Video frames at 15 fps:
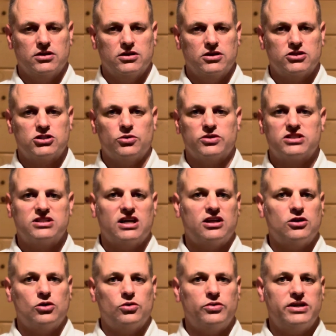So it's not
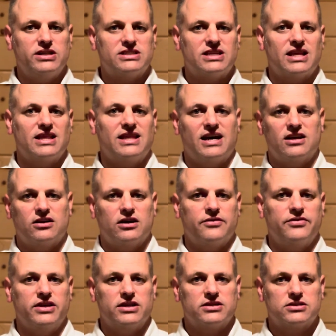always that
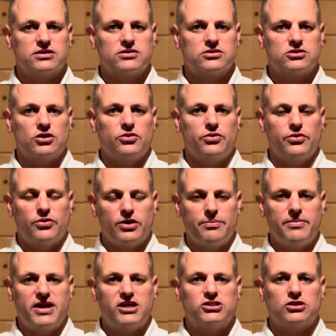obvious. So we want to
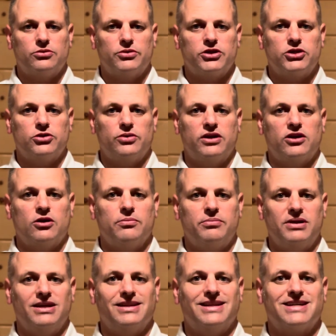make sure we're doing our
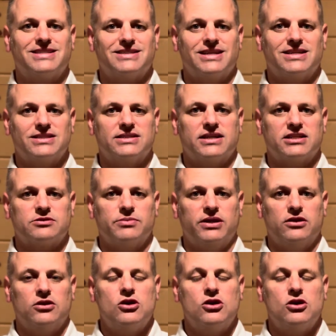BLS assessment.